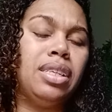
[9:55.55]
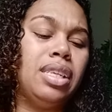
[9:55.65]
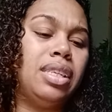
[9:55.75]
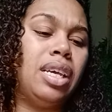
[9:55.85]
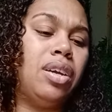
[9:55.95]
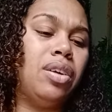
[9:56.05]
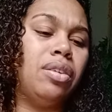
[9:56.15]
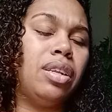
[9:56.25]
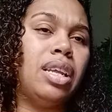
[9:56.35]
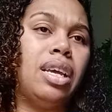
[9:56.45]
this here,
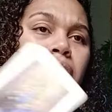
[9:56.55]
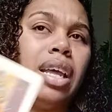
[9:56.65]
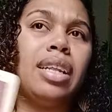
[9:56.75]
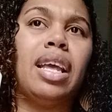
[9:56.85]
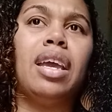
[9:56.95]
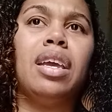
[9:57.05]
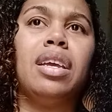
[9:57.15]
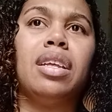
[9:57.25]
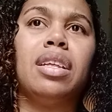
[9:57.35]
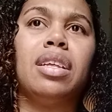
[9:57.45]
that like they